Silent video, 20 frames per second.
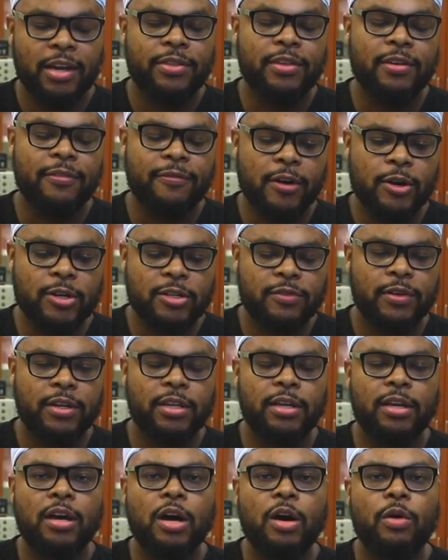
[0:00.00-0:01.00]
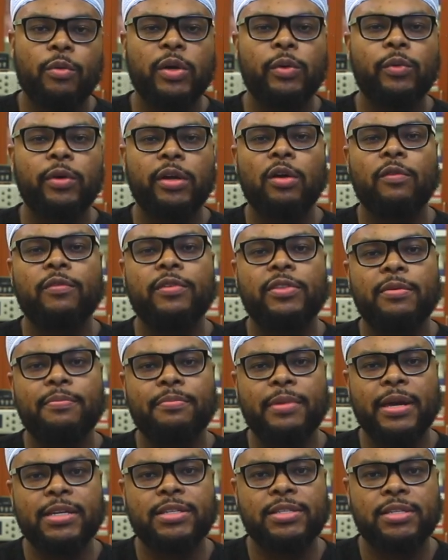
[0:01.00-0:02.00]
The first video, we went over the
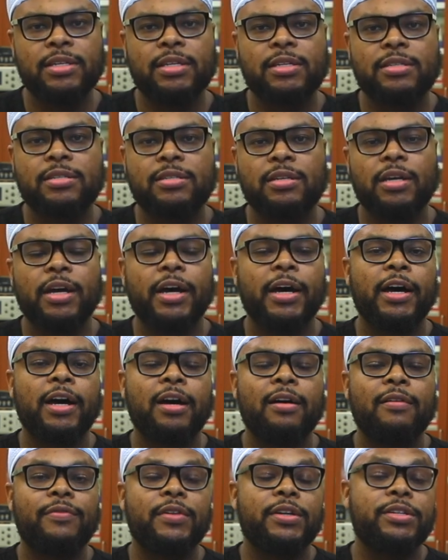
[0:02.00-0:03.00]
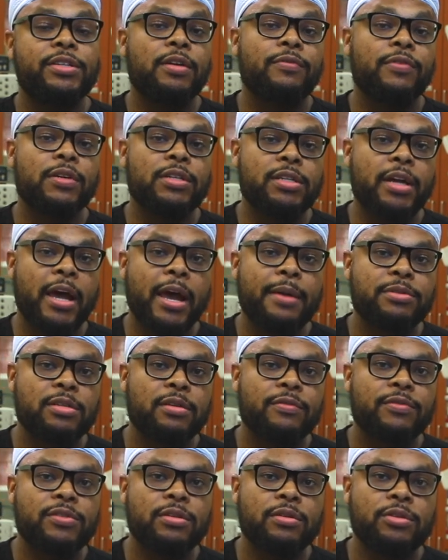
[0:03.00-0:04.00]
basics of the different types
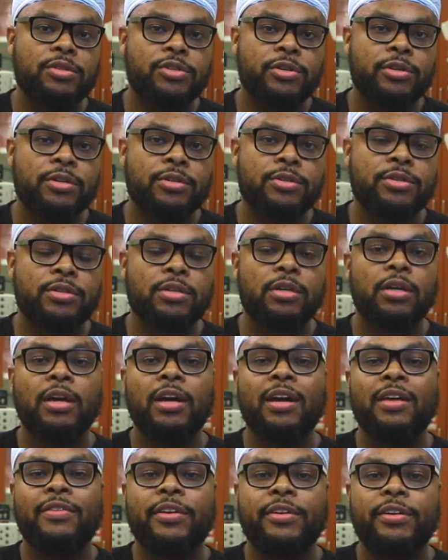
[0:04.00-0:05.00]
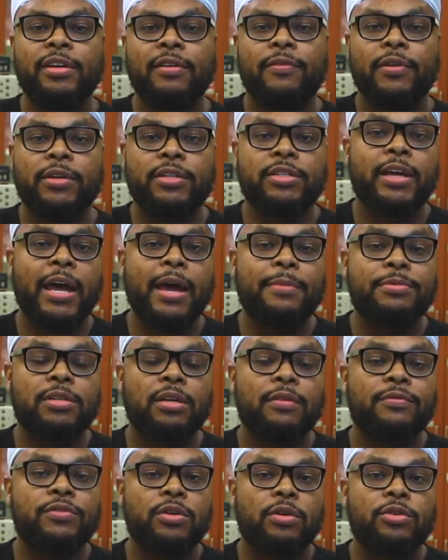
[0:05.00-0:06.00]
of sutures, the different types
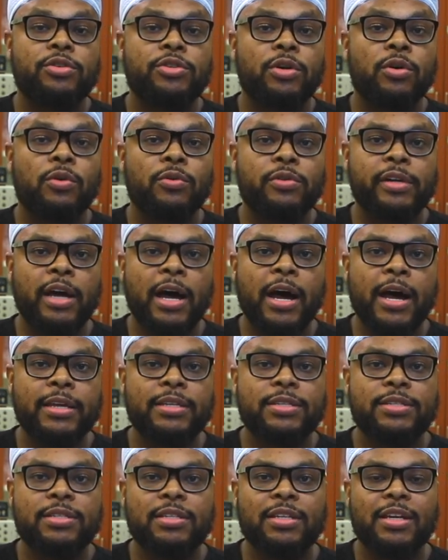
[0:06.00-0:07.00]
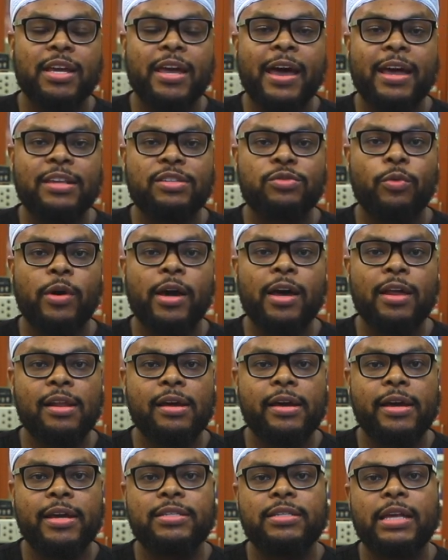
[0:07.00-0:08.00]
of surgical knots, as well
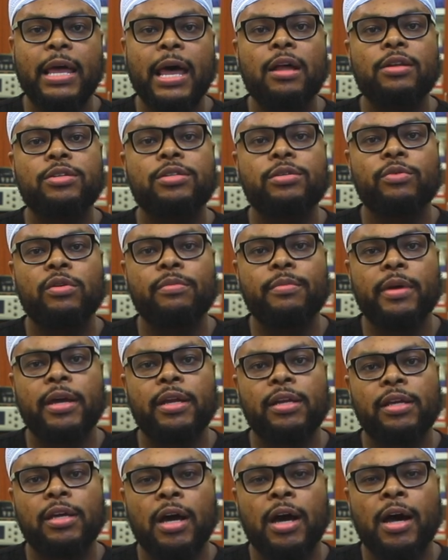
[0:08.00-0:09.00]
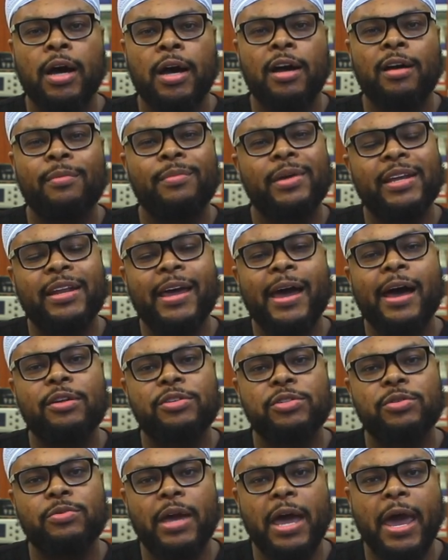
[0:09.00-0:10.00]
as how to remain calm and how
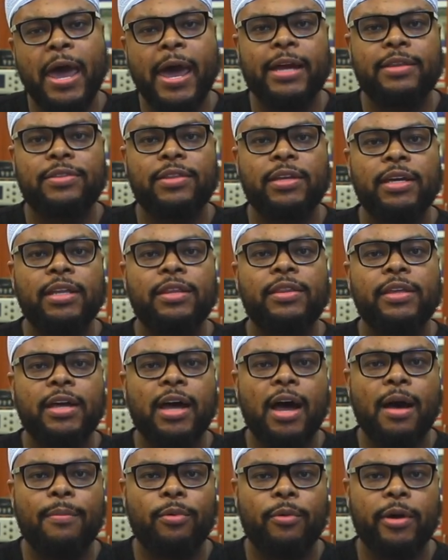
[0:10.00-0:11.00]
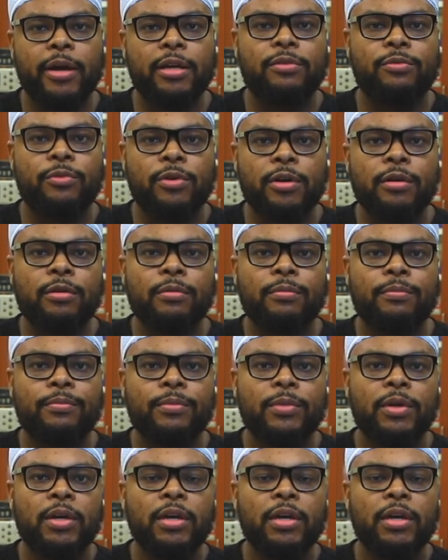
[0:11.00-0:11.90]
to act in the operating room.